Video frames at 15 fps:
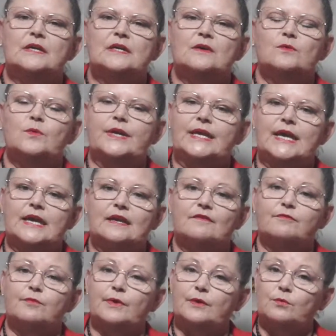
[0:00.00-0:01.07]
We can, if
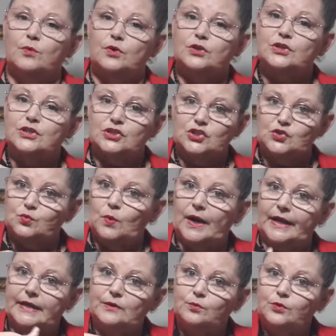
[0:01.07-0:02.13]
we want, the
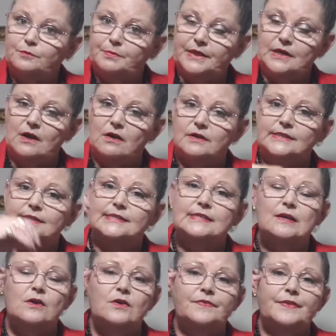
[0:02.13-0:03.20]
suede would be nice
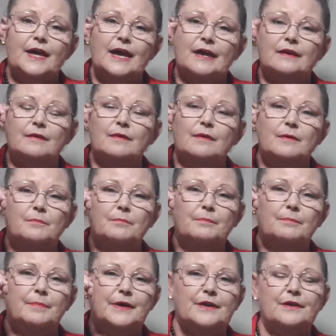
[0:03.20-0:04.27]
on that.
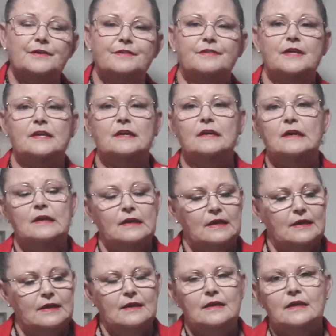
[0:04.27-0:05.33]
But I think
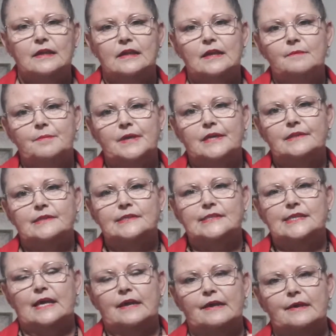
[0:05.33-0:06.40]
keeping it the
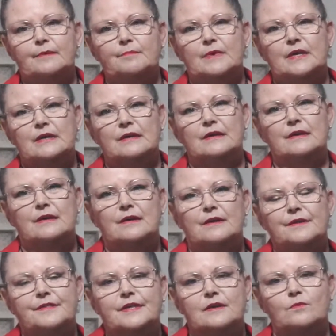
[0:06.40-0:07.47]
same, I
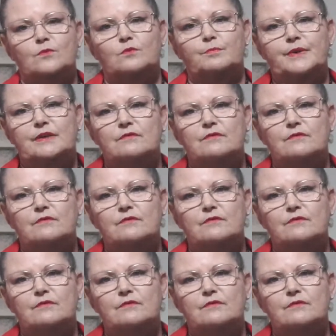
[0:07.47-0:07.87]
think will be